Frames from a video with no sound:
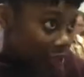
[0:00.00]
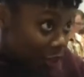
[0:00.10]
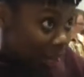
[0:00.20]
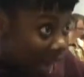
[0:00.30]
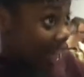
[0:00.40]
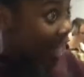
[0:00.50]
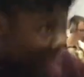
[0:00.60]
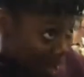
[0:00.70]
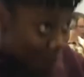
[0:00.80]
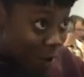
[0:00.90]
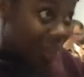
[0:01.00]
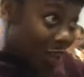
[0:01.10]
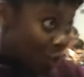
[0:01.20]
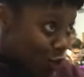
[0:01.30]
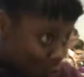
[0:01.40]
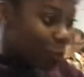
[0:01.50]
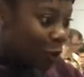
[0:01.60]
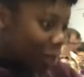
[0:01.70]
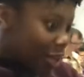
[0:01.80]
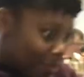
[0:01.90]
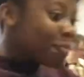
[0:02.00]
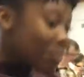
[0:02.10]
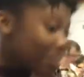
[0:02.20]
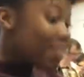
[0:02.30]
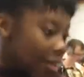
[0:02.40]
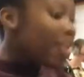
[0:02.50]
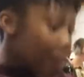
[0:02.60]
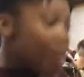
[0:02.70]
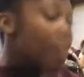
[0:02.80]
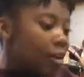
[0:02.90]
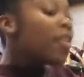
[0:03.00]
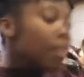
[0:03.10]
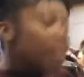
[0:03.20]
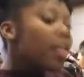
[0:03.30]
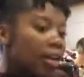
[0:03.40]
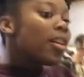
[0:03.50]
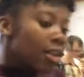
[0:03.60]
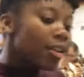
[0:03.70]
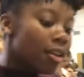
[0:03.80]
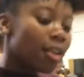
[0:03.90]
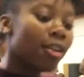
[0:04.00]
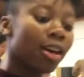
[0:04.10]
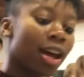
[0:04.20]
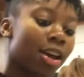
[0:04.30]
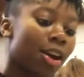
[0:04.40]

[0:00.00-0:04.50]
You gotta get it evenly distributed. I think it's good. Okay.